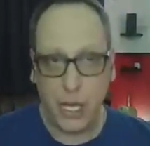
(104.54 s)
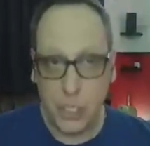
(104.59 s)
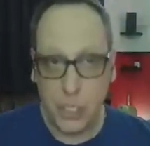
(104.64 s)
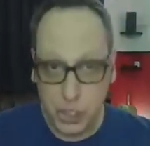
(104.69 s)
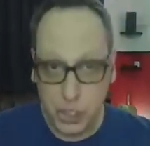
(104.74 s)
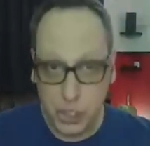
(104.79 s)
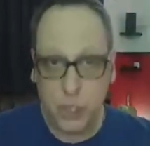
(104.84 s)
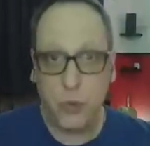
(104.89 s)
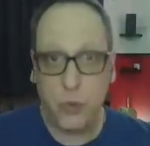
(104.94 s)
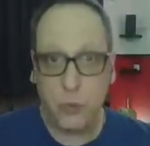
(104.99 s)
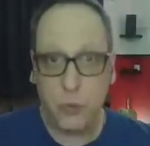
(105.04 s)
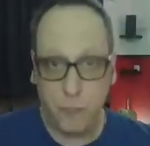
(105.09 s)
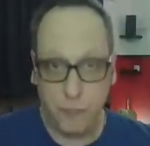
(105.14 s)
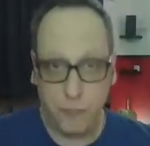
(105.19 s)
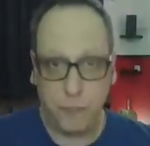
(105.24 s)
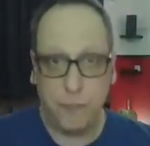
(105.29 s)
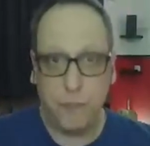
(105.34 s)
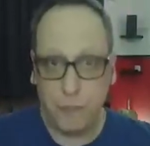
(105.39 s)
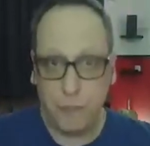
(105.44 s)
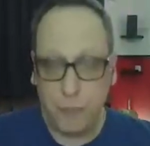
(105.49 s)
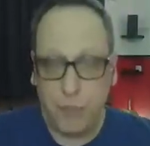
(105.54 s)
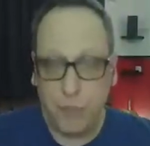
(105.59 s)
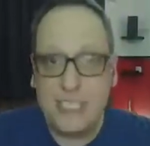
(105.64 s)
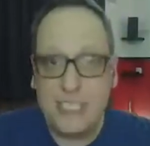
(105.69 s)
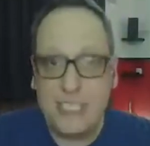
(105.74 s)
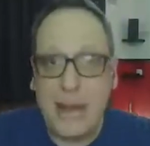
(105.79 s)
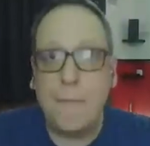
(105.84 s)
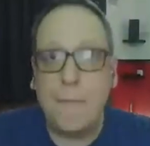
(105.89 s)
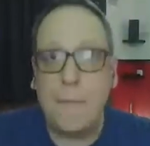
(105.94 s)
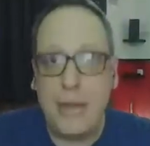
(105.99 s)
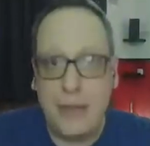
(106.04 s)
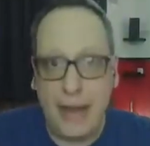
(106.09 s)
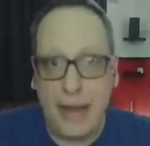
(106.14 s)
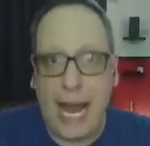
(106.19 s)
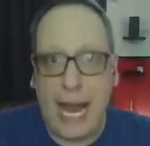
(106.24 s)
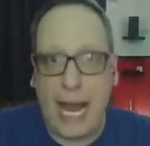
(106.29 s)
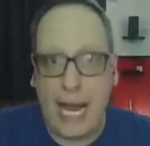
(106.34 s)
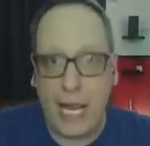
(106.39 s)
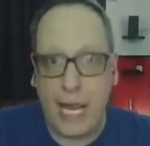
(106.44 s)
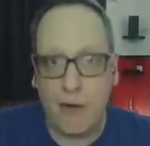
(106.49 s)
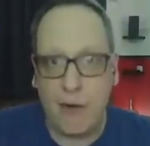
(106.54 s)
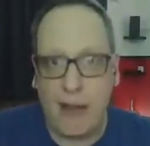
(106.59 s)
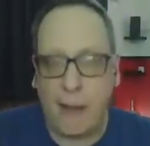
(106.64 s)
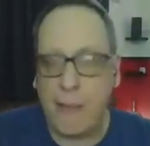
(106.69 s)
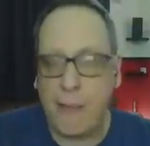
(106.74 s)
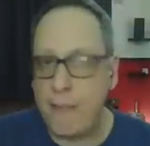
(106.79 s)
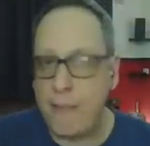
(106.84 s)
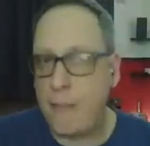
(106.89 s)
Could you present me the accurate map?